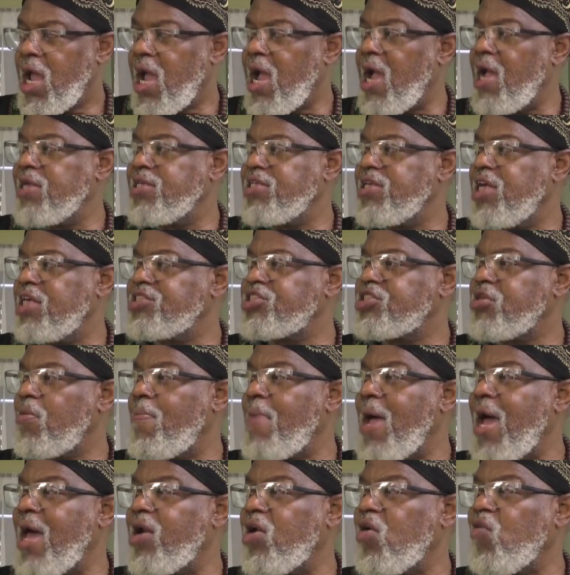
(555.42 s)
And as a
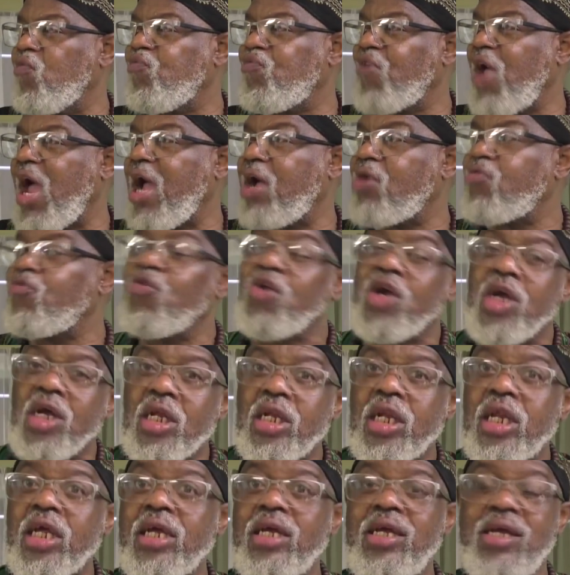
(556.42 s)
matter of fact,
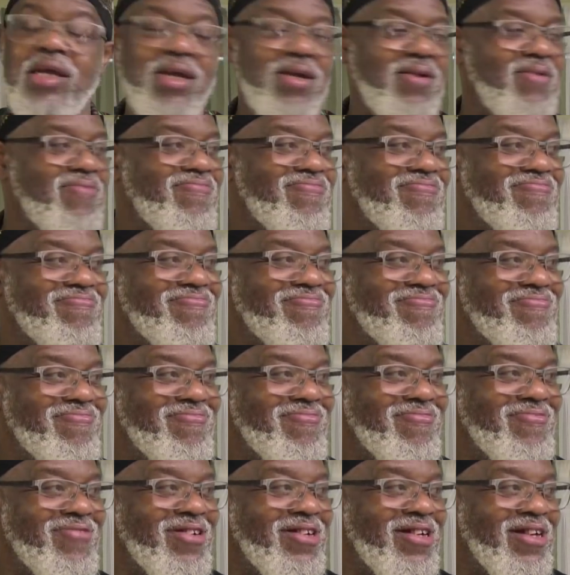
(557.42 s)
really,
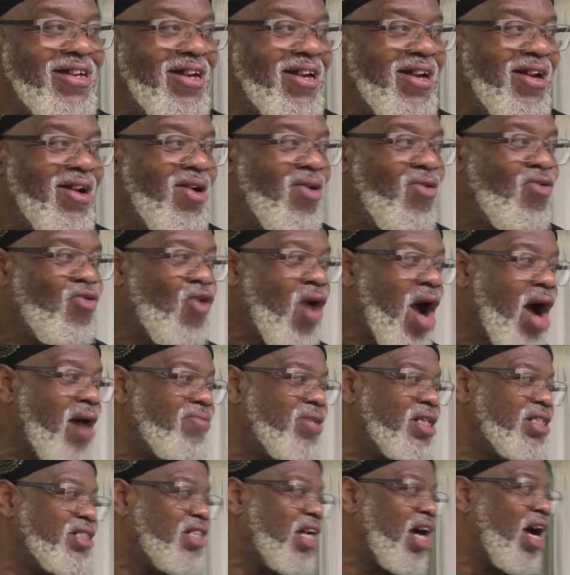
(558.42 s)

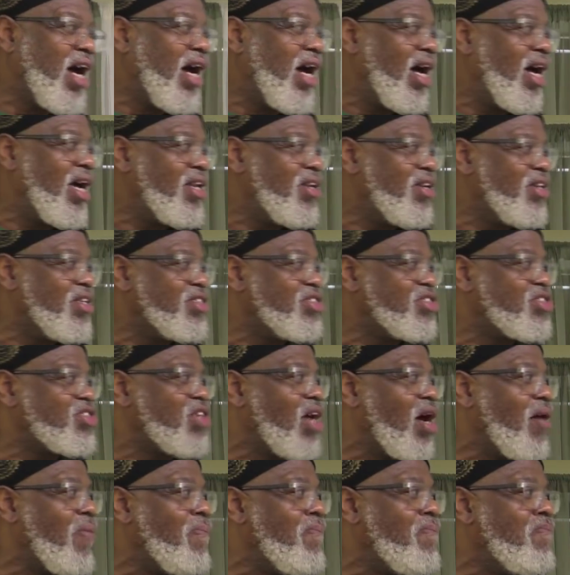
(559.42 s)
Ramadan
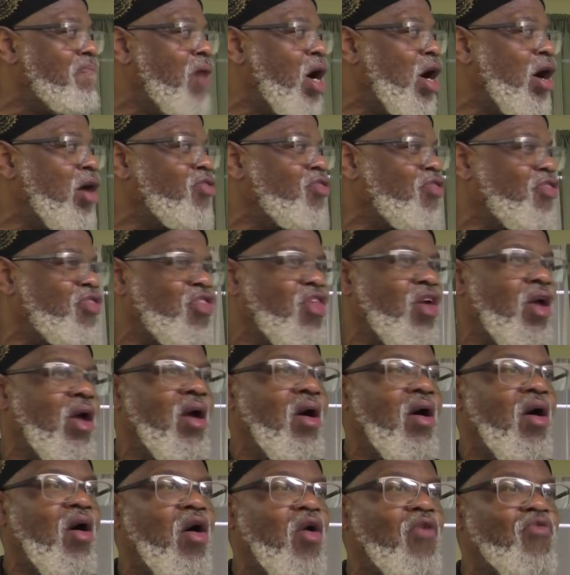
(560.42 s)
is a month
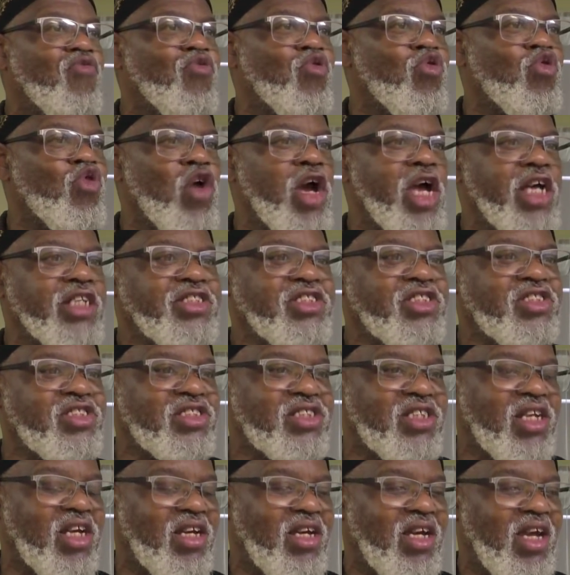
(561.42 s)
of
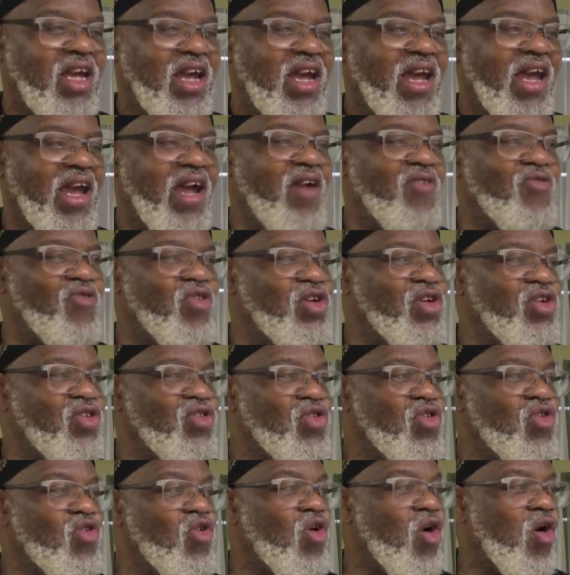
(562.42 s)
rest and
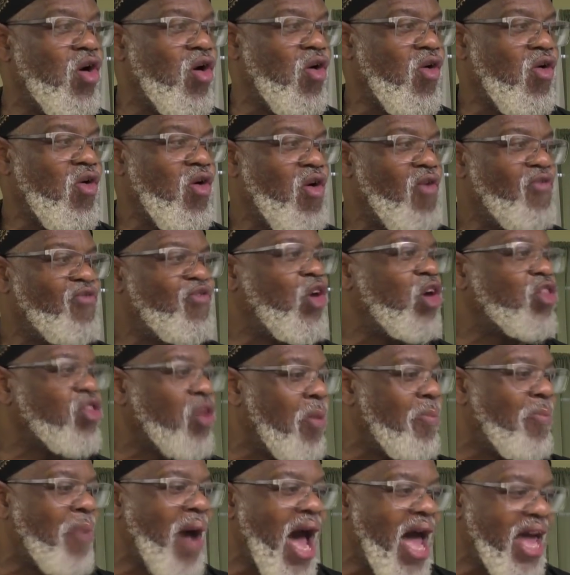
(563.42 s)
renewal for
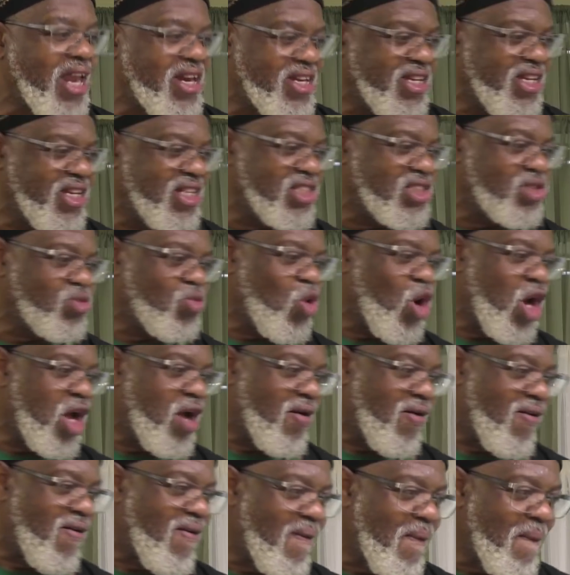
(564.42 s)
the body as
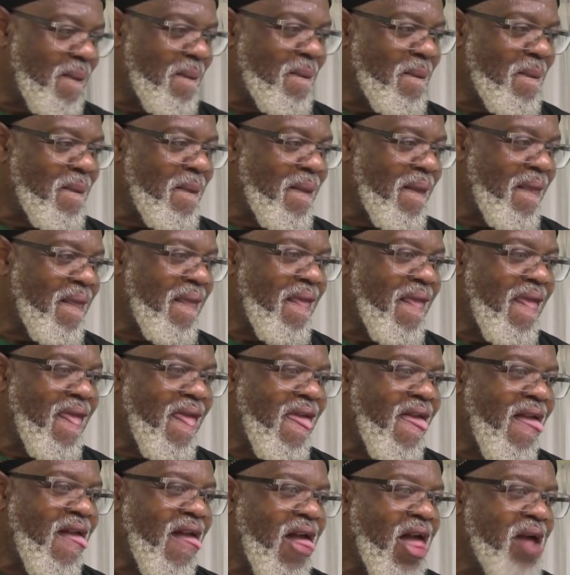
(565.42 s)
well,
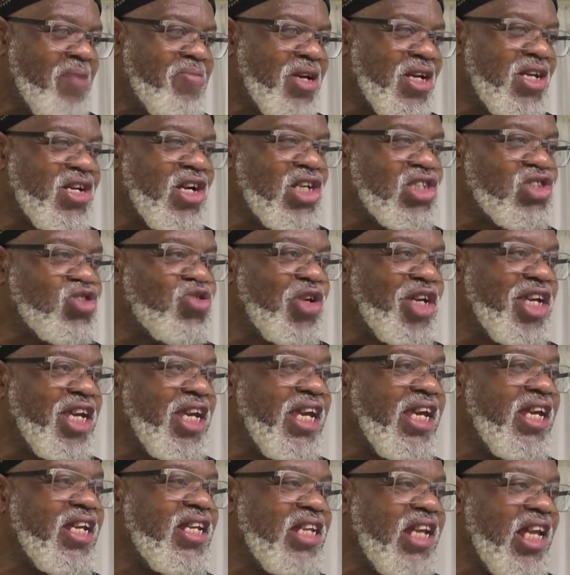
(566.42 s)
because we
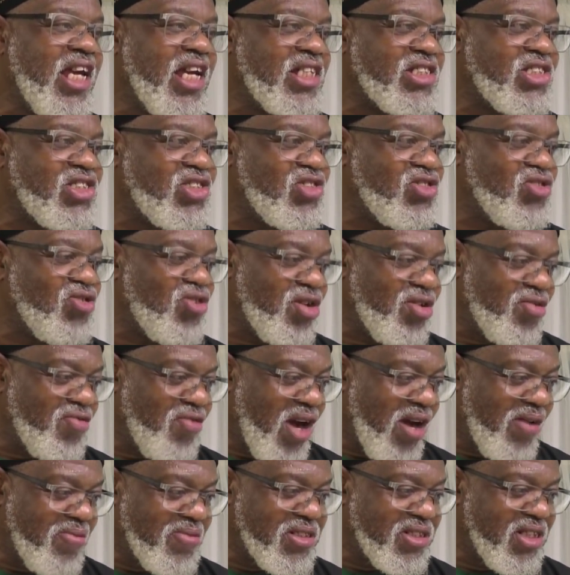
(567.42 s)
eat less during
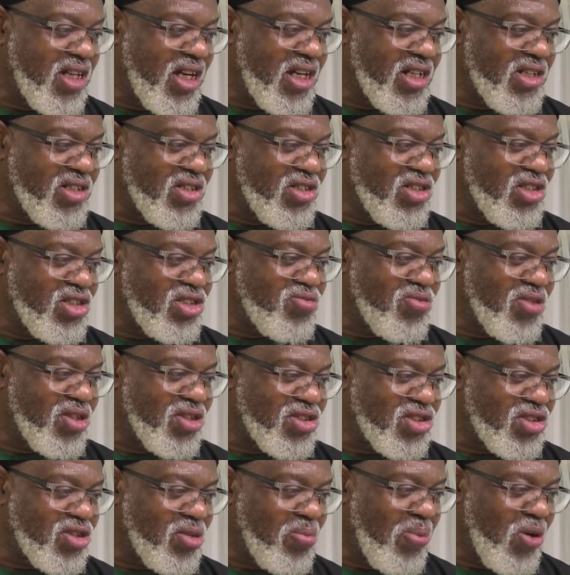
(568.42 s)
Ramadan, at least
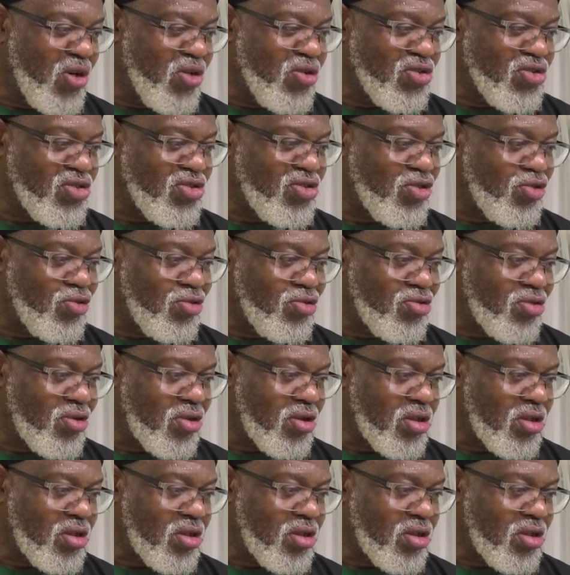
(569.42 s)
we're supposed to.